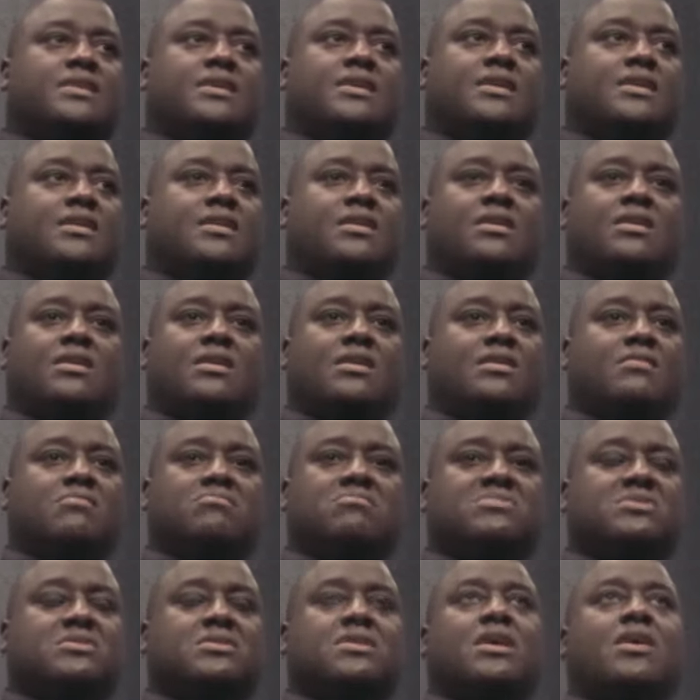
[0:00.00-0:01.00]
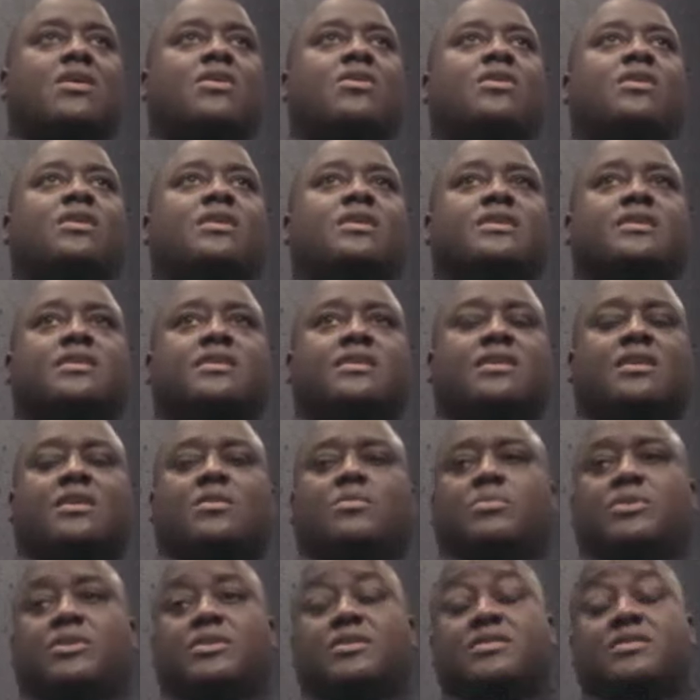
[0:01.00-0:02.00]
And it's not hard to get
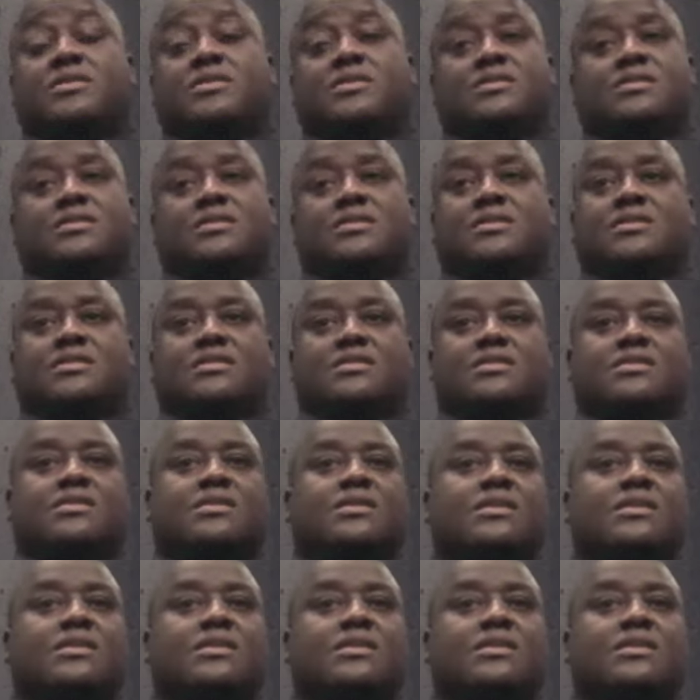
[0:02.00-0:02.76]
up. Plus, it's